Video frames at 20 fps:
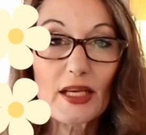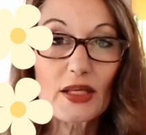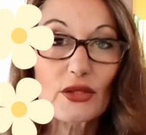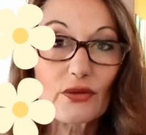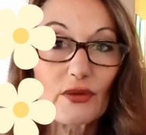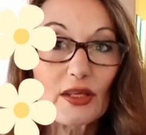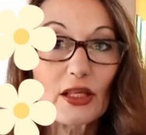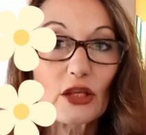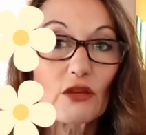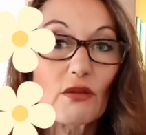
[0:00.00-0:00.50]
He's
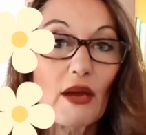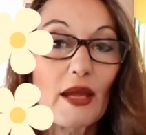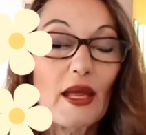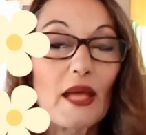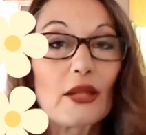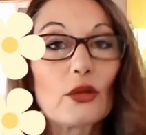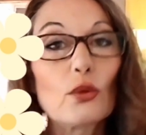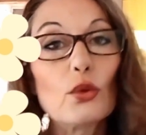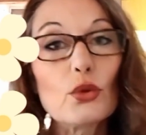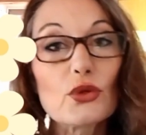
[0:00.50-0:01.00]
really great,
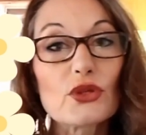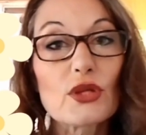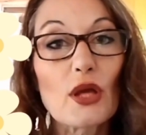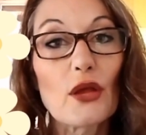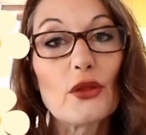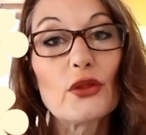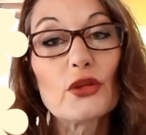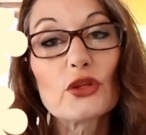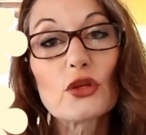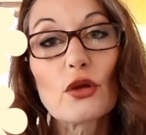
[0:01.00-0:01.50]
and also
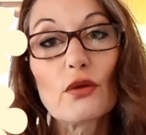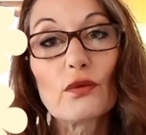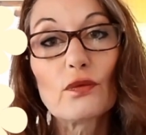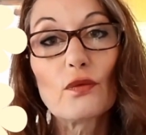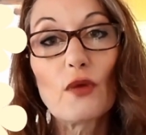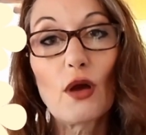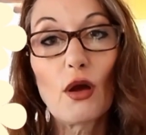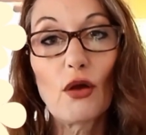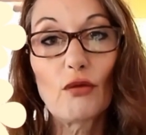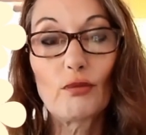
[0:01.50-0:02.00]
the
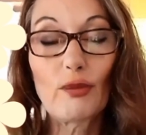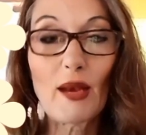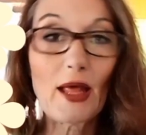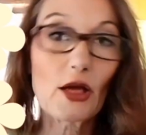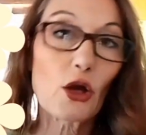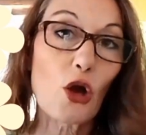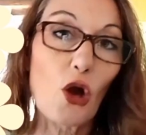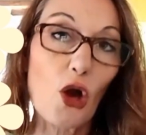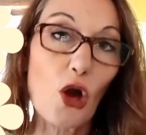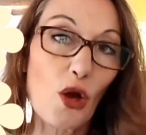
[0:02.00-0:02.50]
genre of
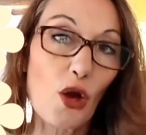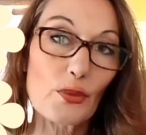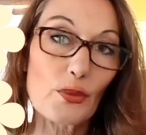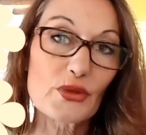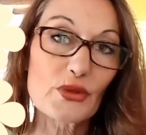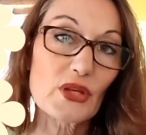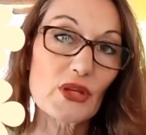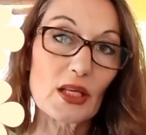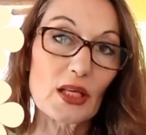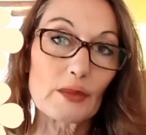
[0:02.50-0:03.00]
Black
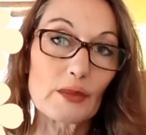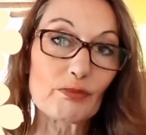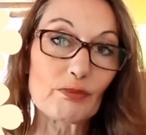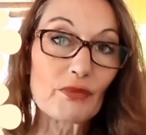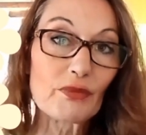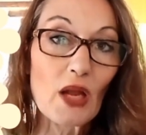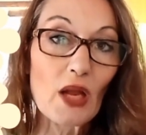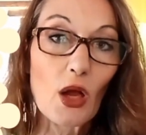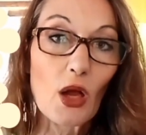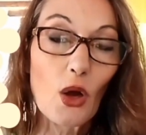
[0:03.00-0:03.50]
Ops and
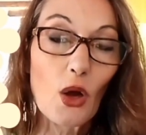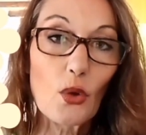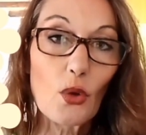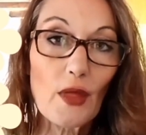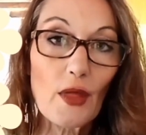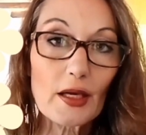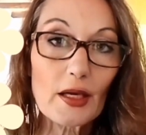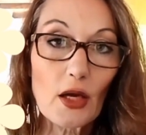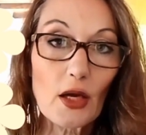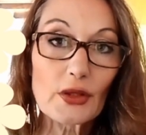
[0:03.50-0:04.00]
all
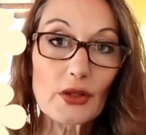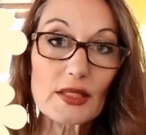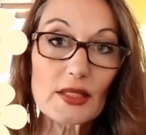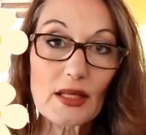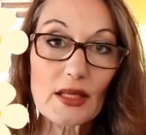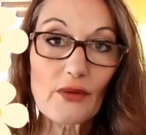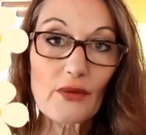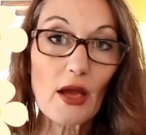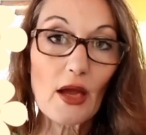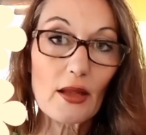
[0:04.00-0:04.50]
that kind of
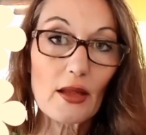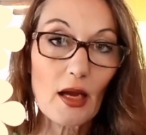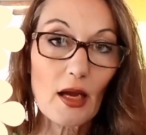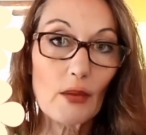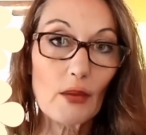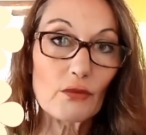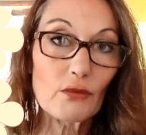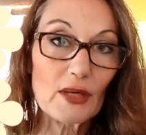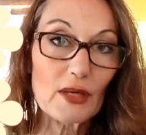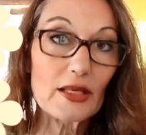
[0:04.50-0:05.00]
stuff
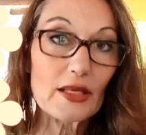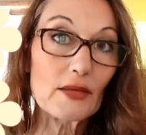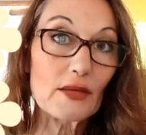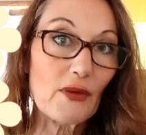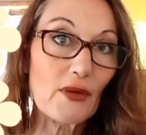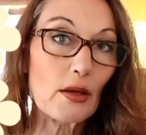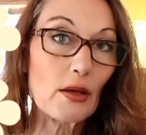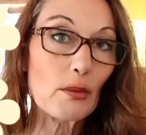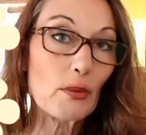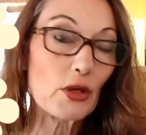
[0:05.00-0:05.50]
I'm really
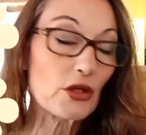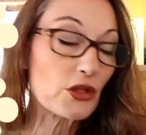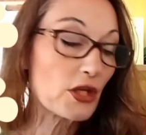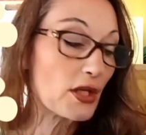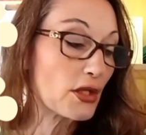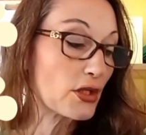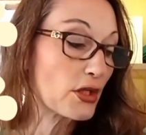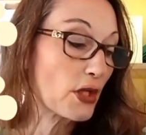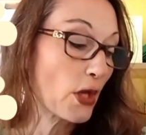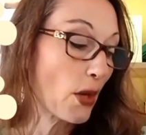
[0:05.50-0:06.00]
very much
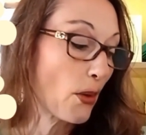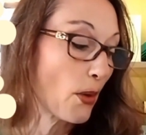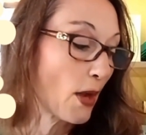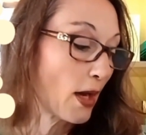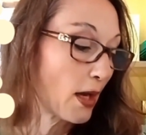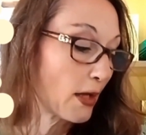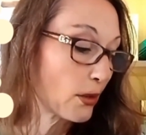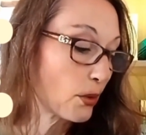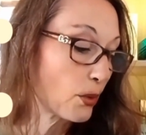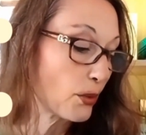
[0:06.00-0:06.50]
into. I
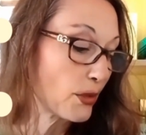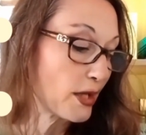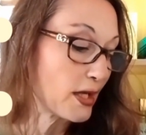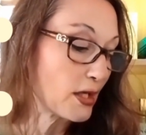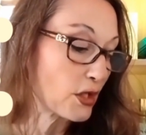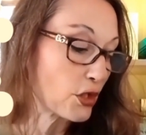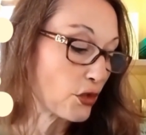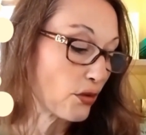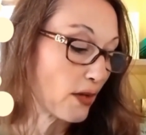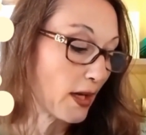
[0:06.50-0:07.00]
like all the
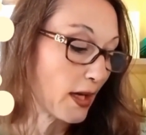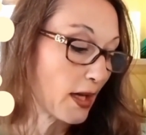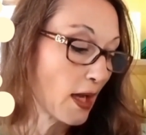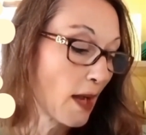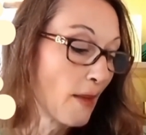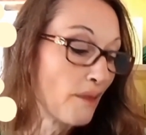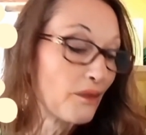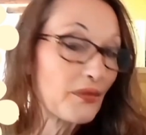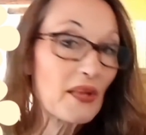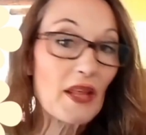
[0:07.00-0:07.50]
intrigue,
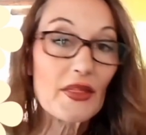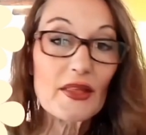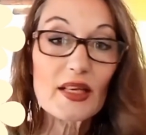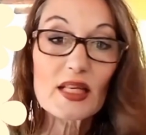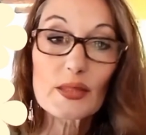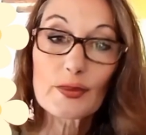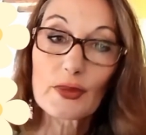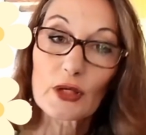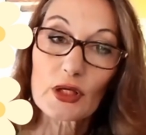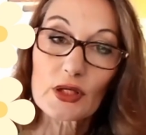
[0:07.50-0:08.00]
and
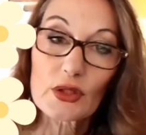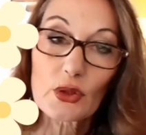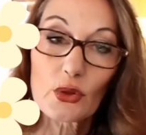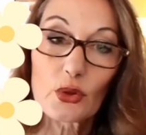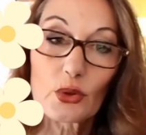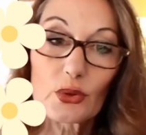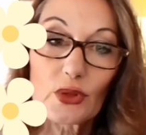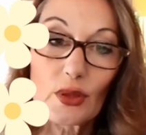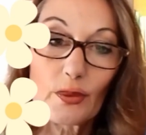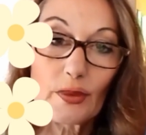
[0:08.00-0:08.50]
this book is
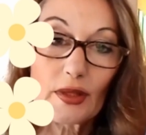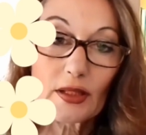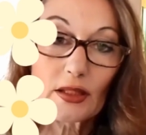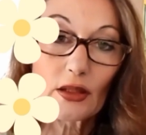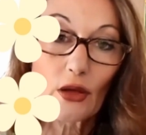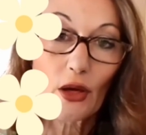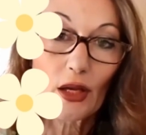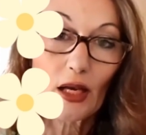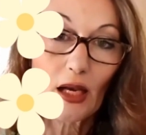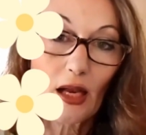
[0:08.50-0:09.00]
called The
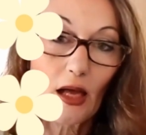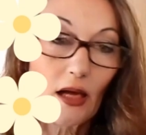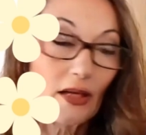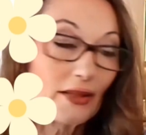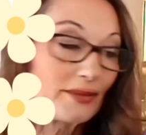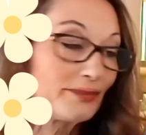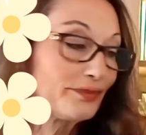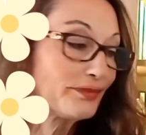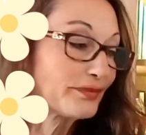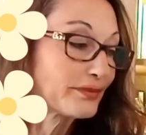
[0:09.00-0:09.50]
Midnight
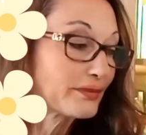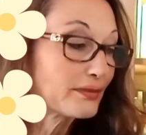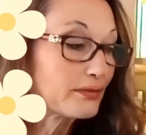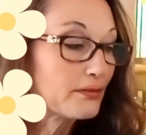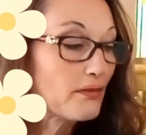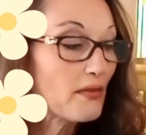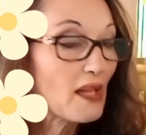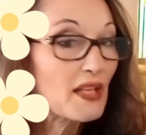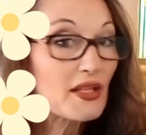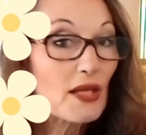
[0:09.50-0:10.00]
Line.
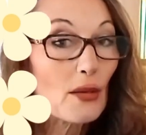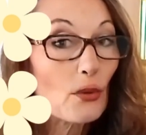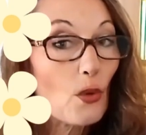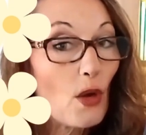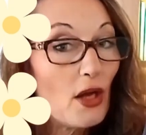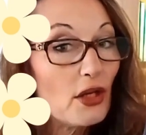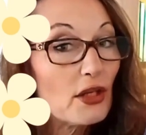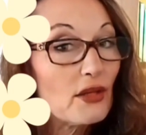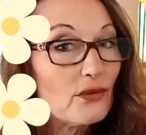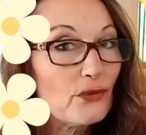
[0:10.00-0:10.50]
So I'm
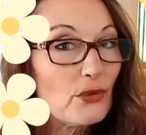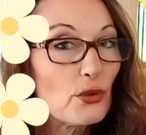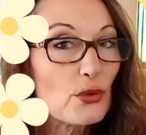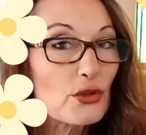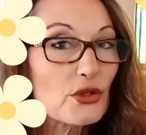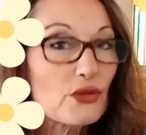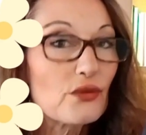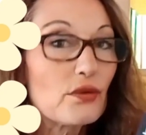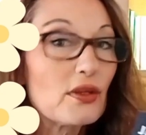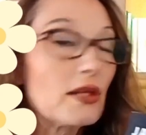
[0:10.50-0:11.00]
quite looking forward to